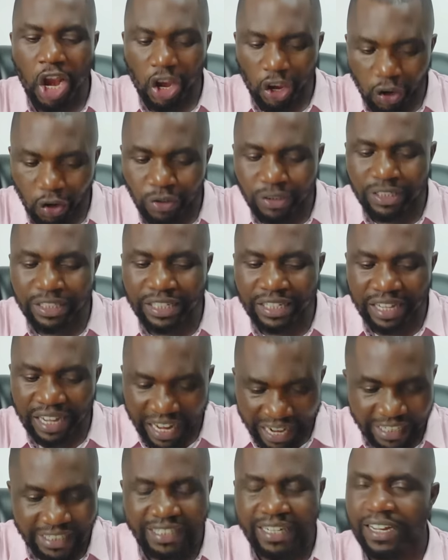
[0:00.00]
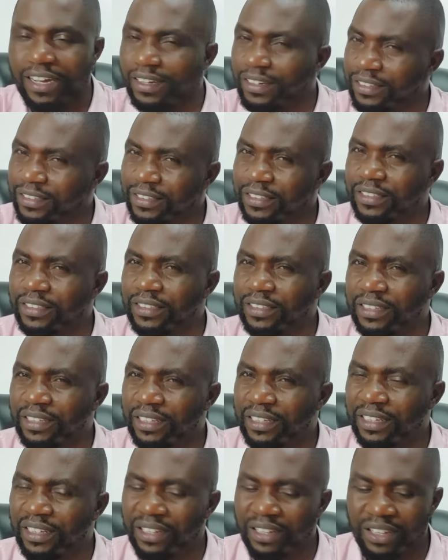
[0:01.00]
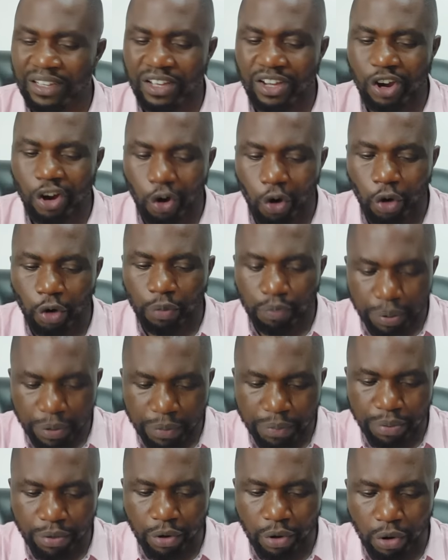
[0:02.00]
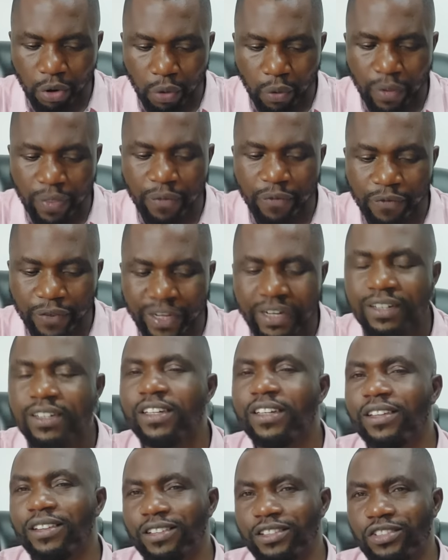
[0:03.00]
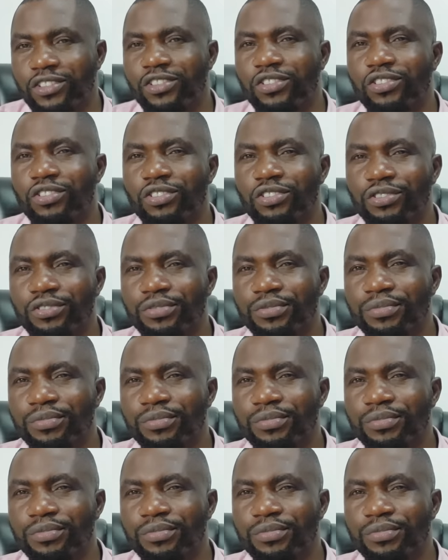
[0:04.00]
launching attacks on people with fake degrees.